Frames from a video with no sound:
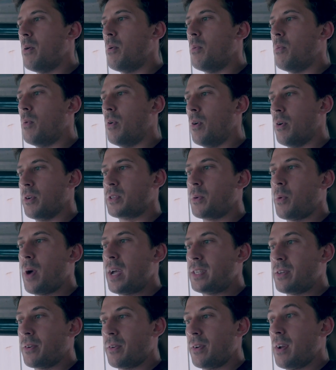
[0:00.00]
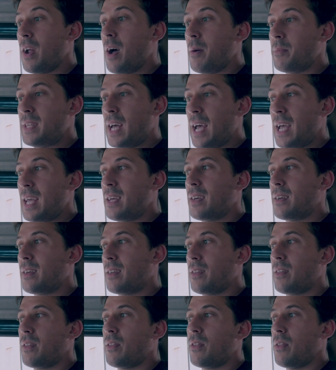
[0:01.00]
We're also waiting on an update,
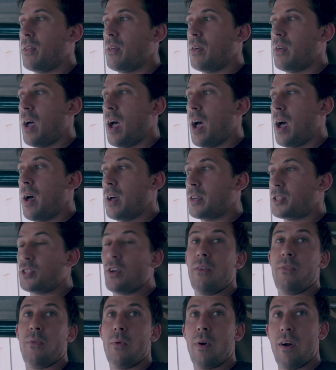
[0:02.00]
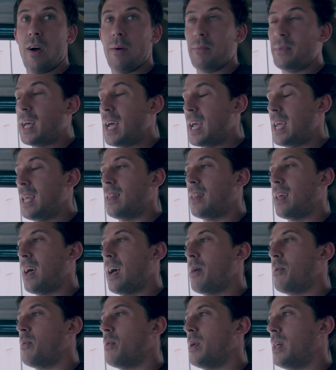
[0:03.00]
a software update
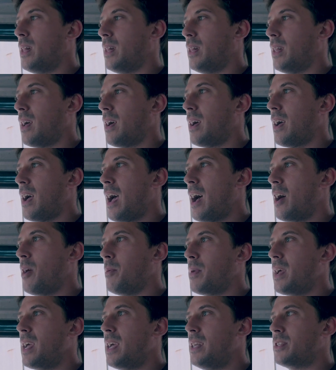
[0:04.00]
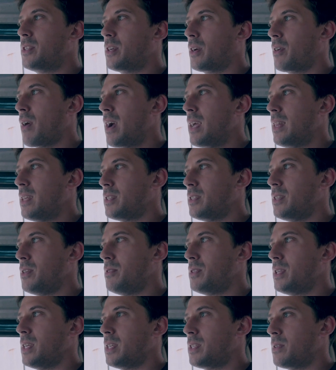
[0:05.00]
that will help integrate this new
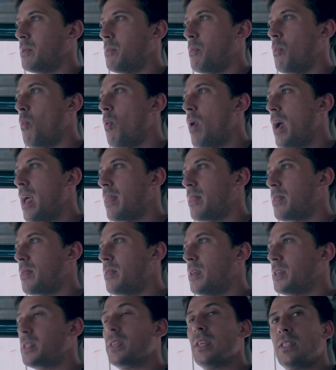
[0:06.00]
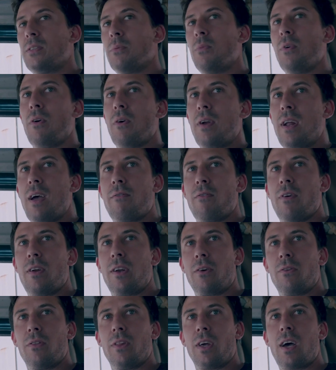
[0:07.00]
system with the system we already have
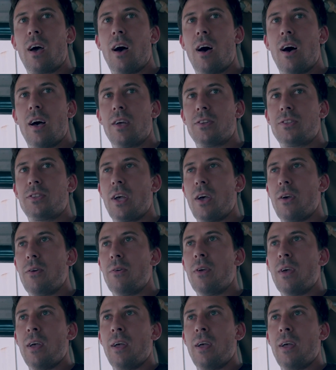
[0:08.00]
running on the car. So